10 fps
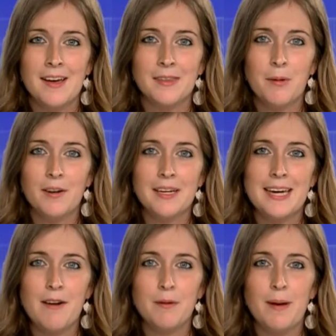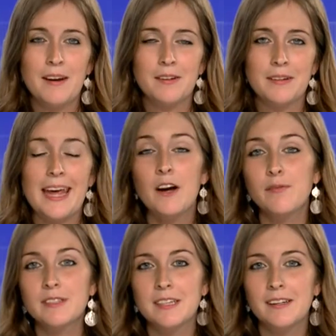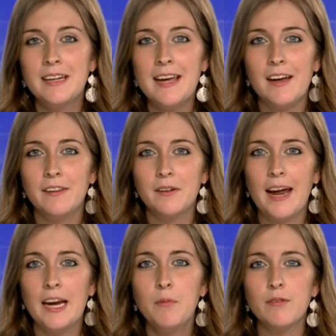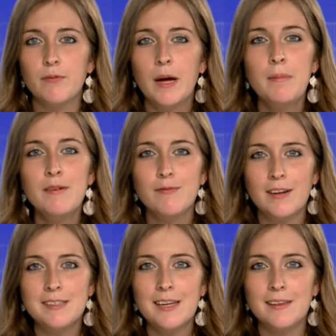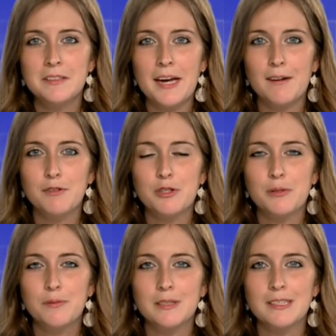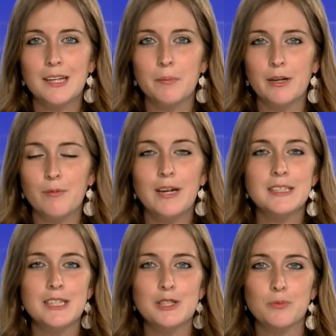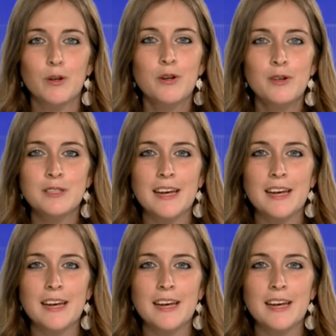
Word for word: The Marquette County Medical Care Facility held their annual Family Fun Day this afternoon to celebrate residents, workers,